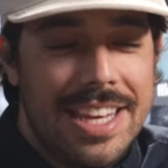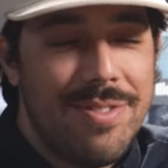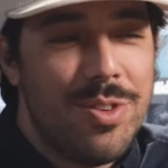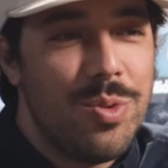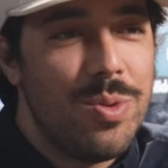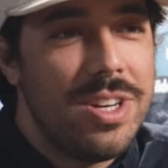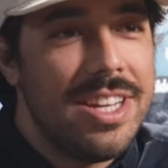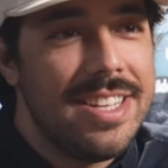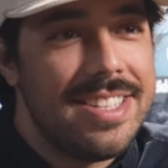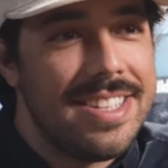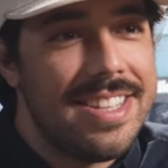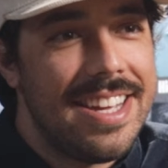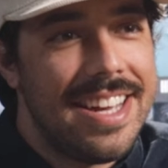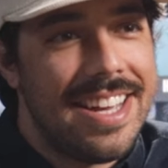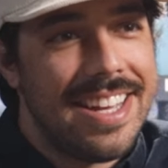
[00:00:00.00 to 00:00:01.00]
like even when he
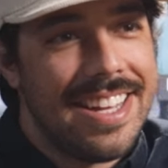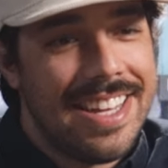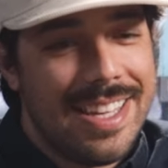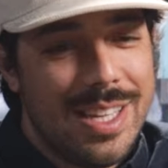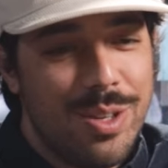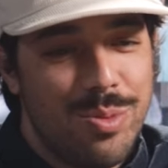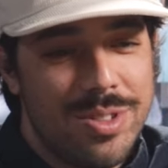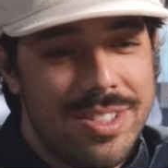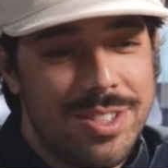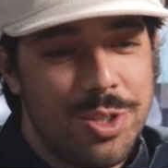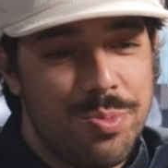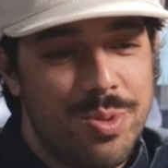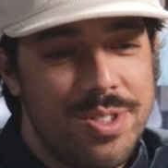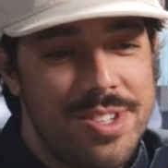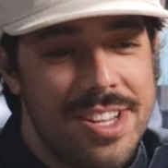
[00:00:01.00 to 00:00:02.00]
did that, he was still
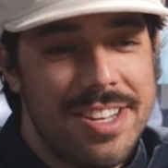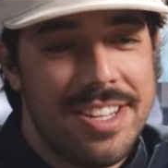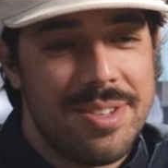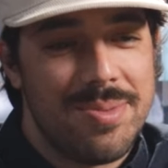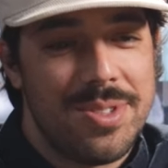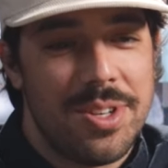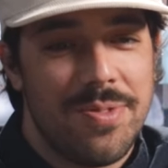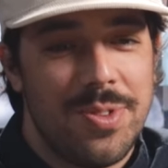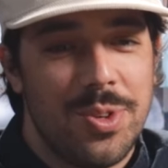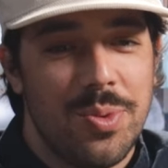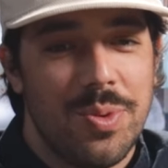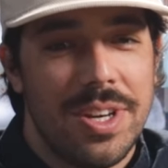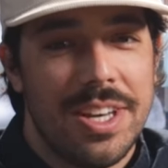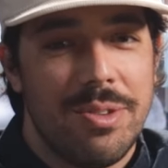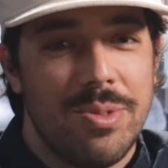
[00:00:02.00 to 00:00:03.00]
presenting himself in a
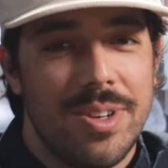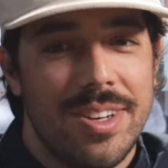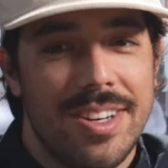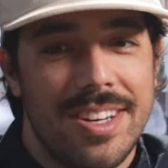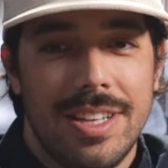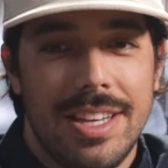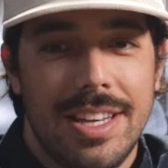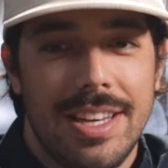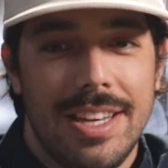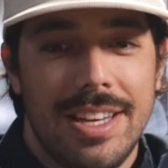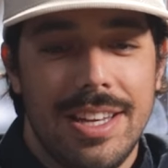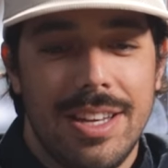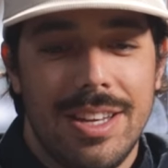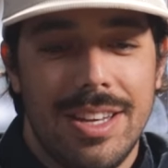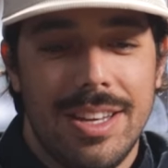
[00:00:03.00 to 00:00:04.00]
way where
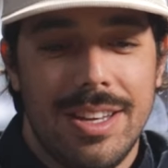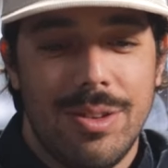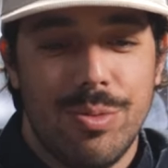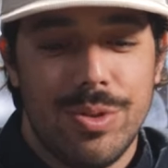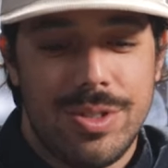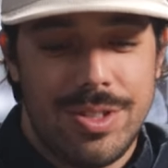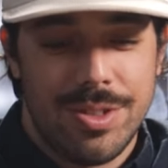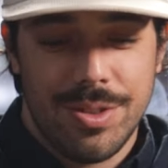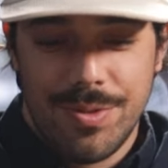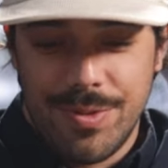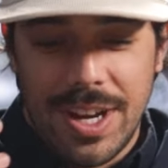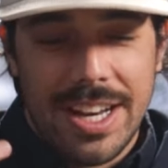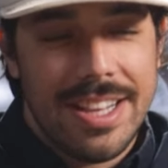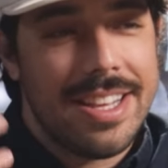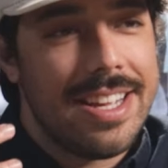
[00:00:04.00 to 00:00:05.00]
he was still
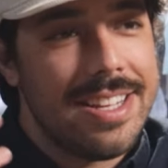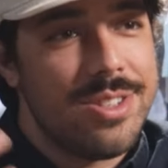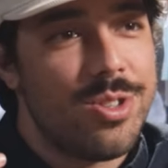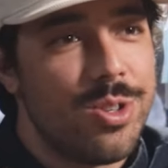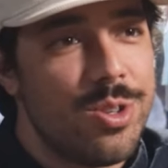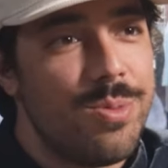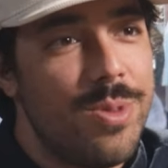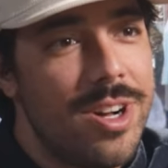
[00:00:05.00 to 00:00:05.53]
fighting that internal